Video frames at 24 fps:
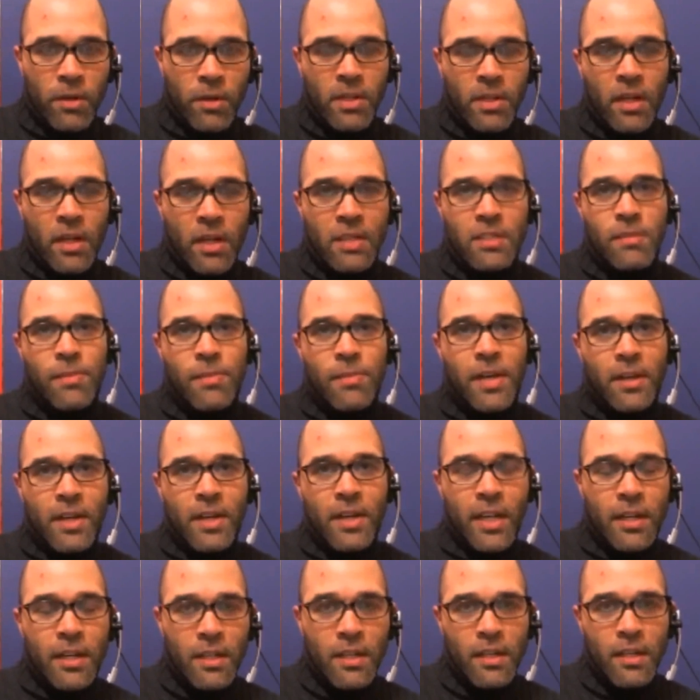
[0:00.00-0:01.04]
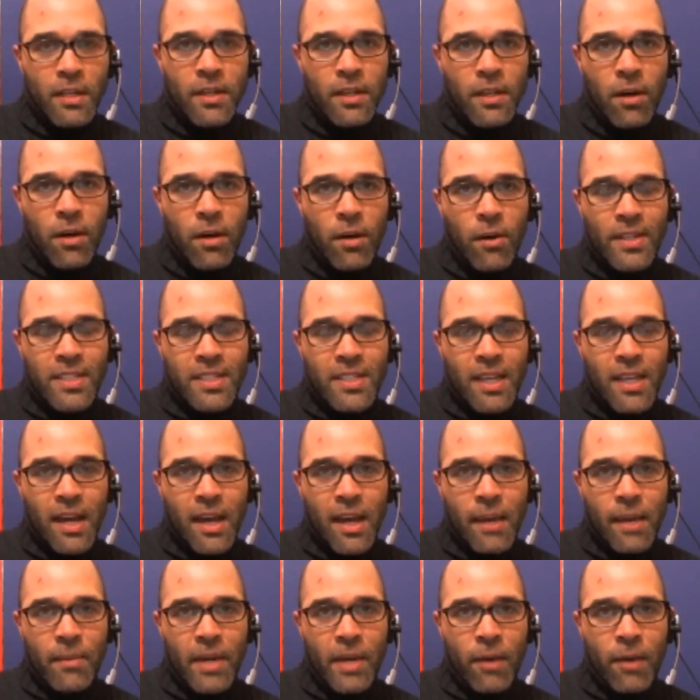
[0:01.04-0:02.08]
talks about it all the
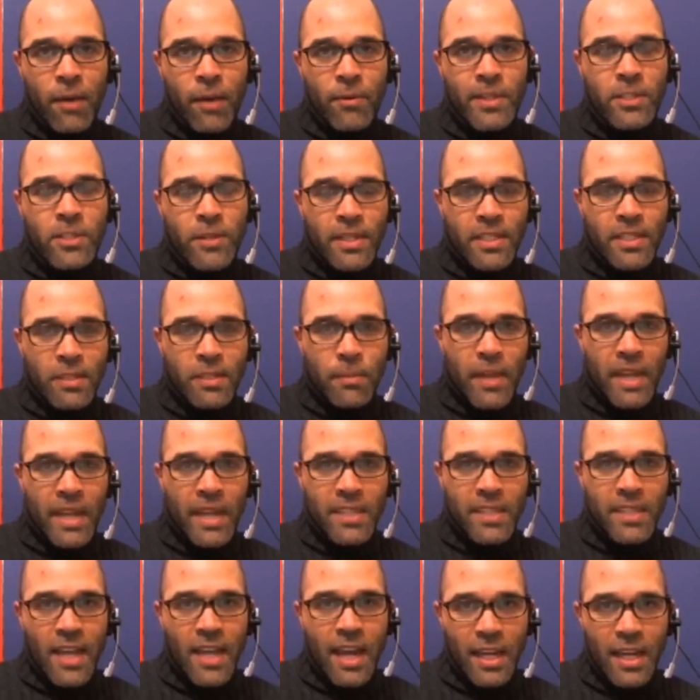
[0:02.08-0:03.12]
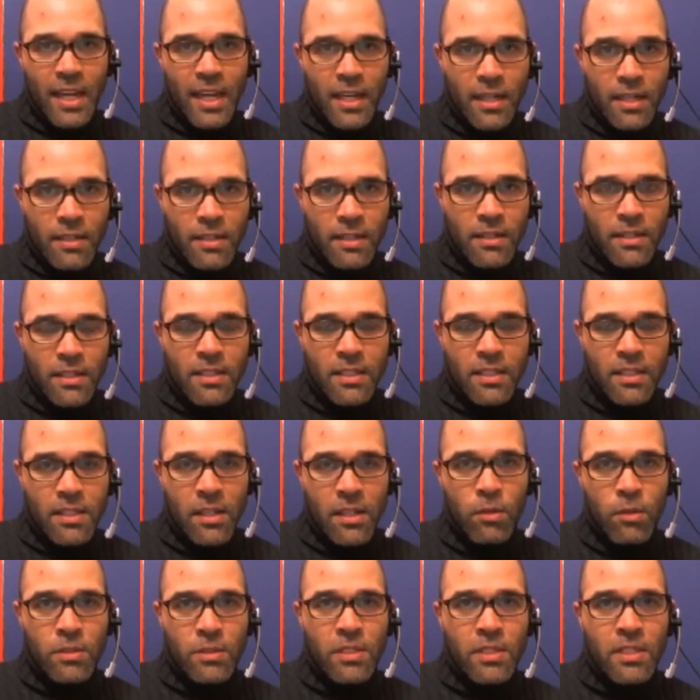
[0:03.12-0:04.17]
time, and how he tries to maintain his
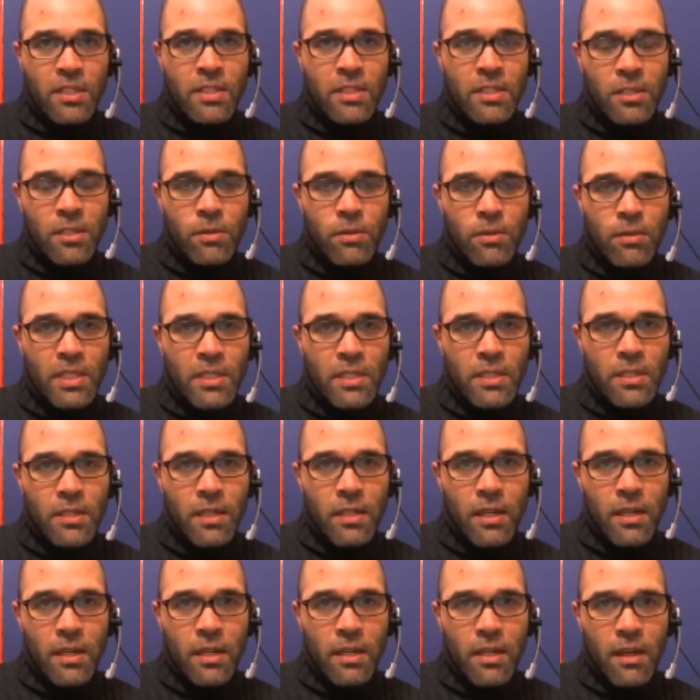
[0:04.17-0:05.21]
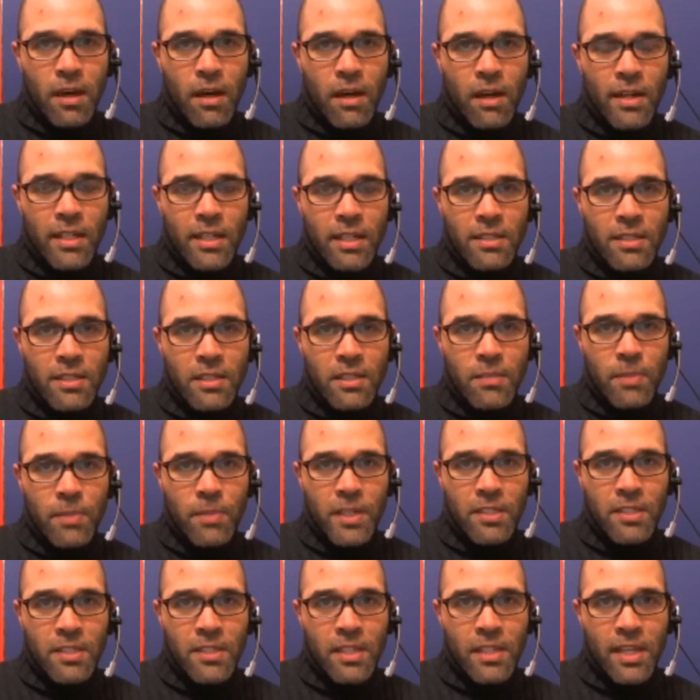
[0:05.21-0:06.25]
closeness to his audience as
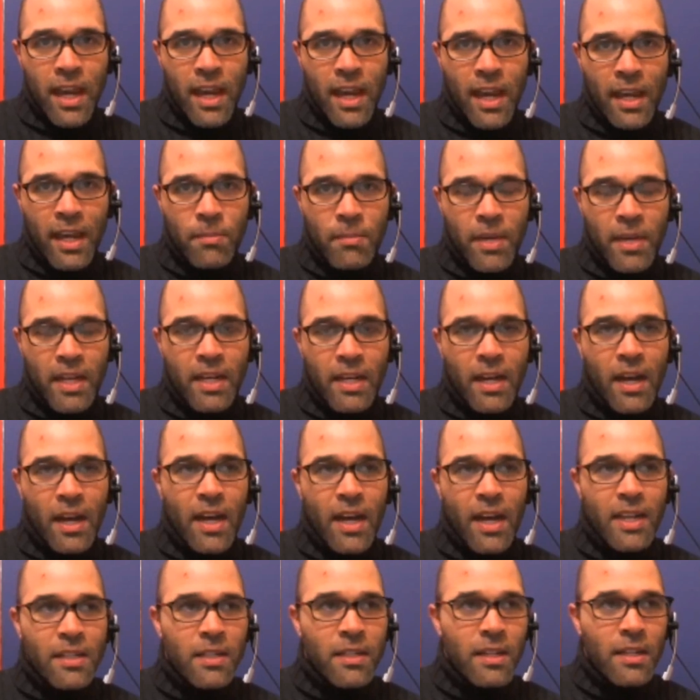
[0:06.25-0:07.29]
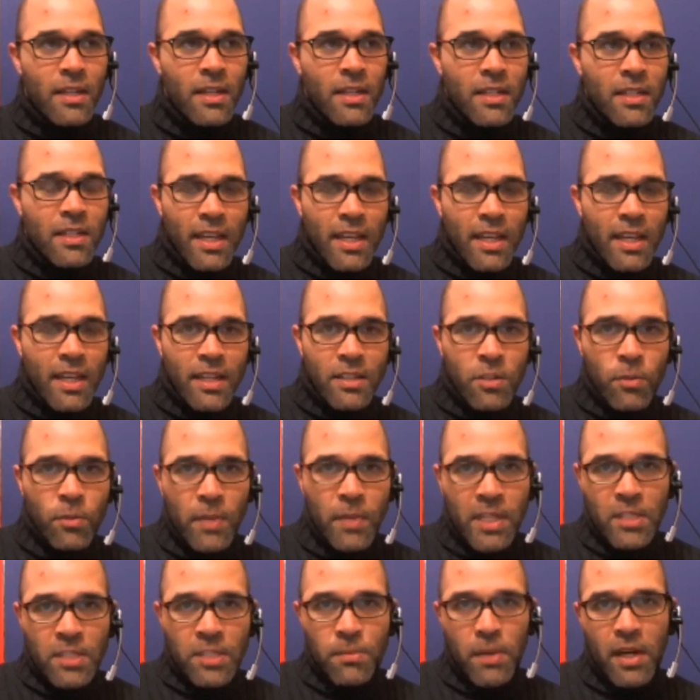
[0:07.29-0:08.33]
much as he can by not taking too
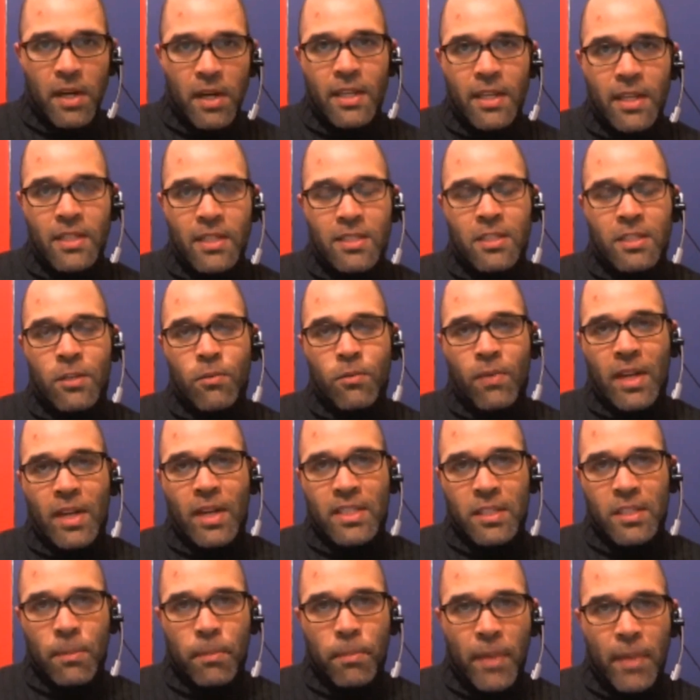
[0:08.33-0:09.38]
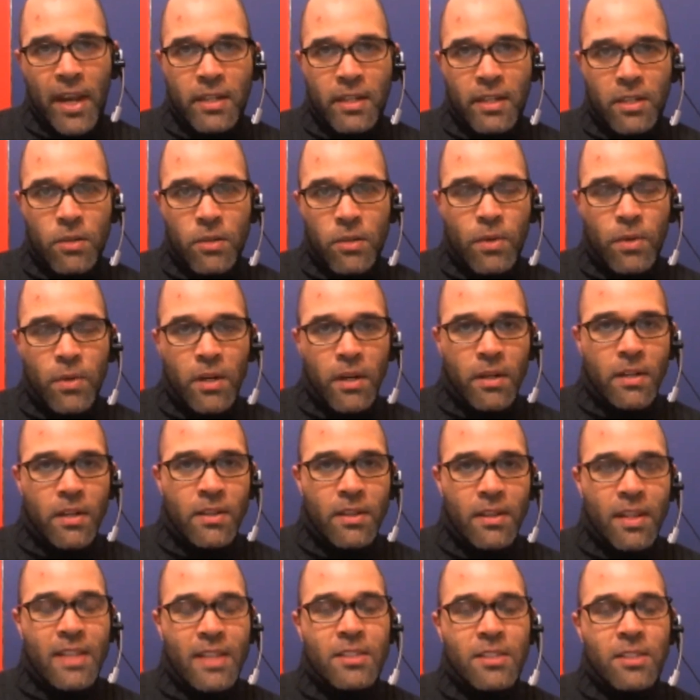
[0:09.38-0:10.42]
much money. He still rides a bike to work,
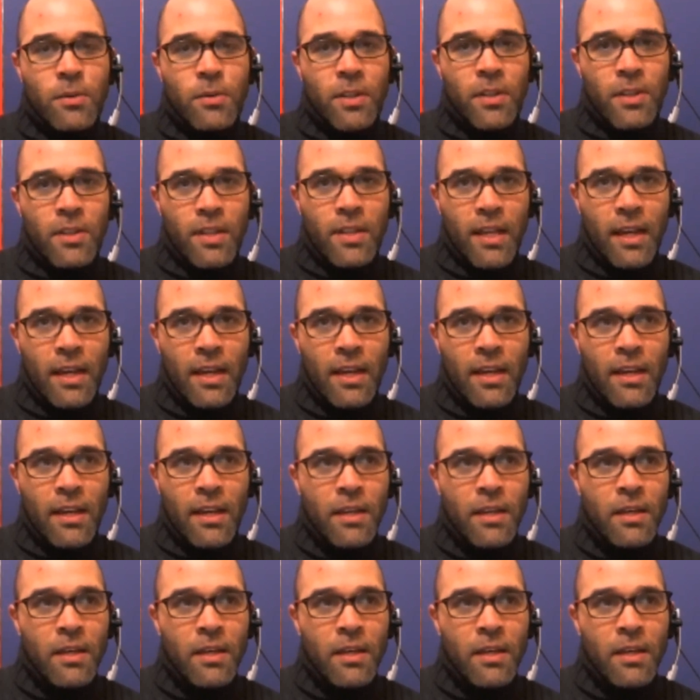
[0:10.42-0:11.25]
that sort of thing.